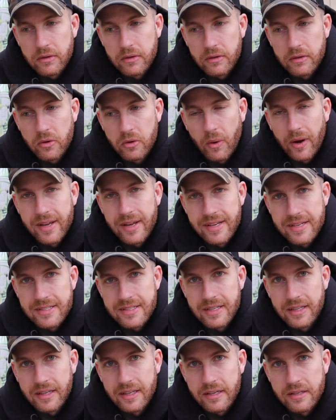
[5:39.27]
quite
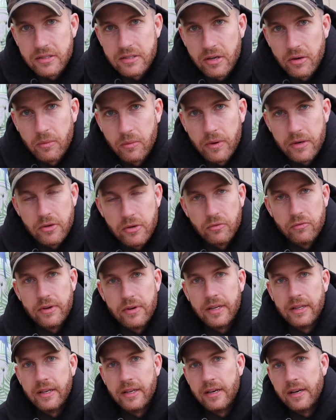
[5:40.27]
easily. So when you're
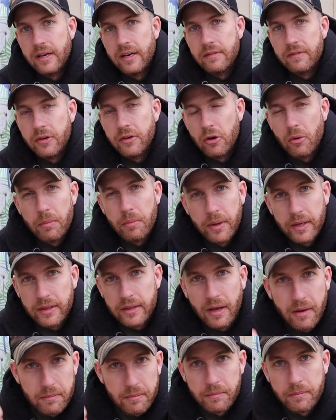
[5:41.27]
reeling in, if you don't pick
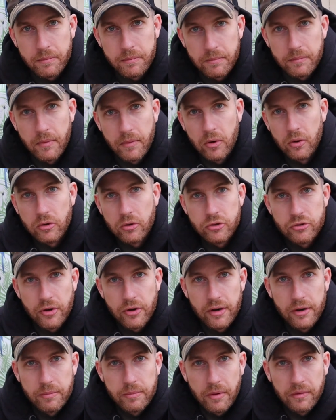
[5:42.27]
that hook
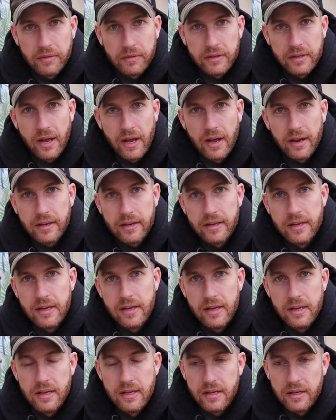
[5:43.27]
straight up off the deck
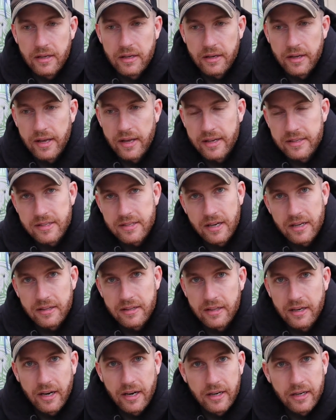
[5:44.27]
and it hits
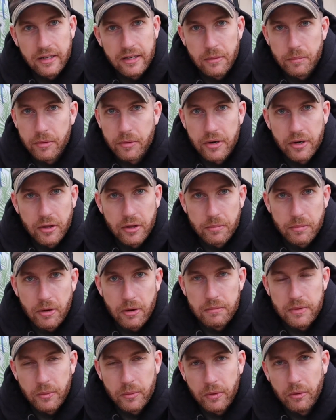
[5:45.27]
any debris on the
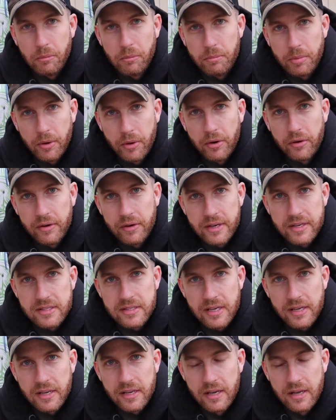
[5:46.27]
bottom, it will burr
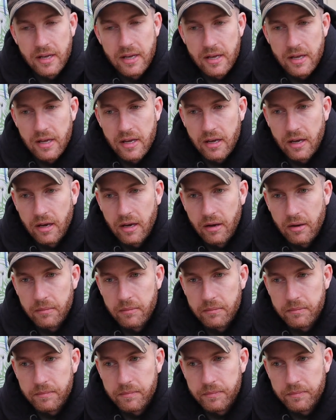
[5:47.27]
easy.
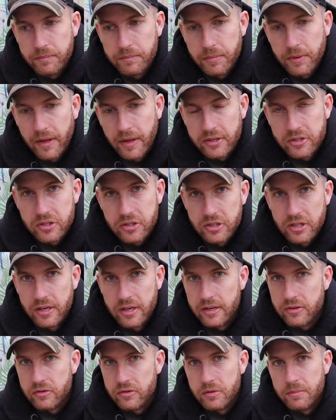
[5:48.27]
But that's just the
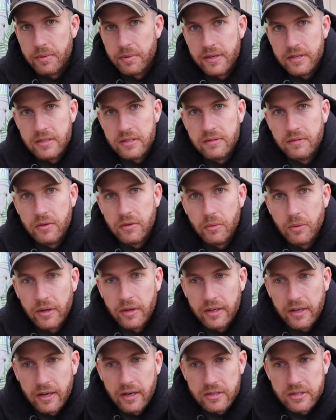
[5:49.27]
nature of the beast. If you want
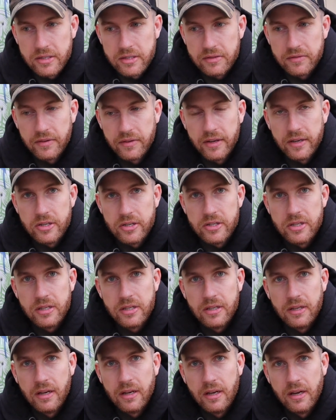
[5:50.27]
to catch these fish,
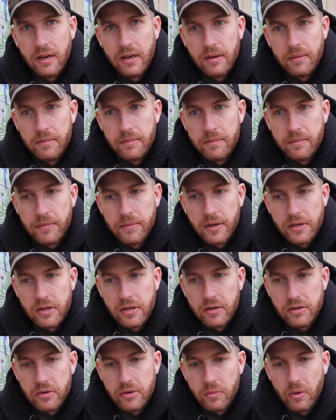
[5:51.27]

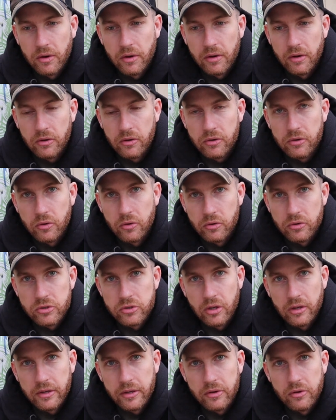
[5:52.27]
and you want a good
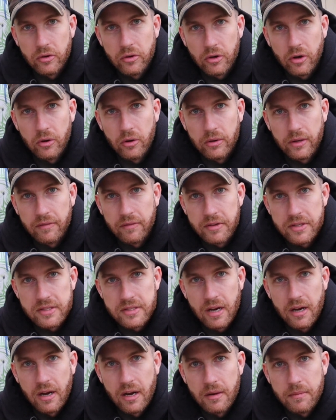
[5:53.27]
solid hook hold every
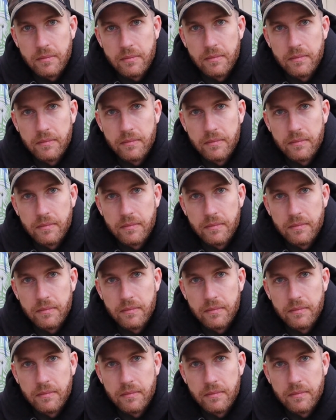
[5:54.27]
time,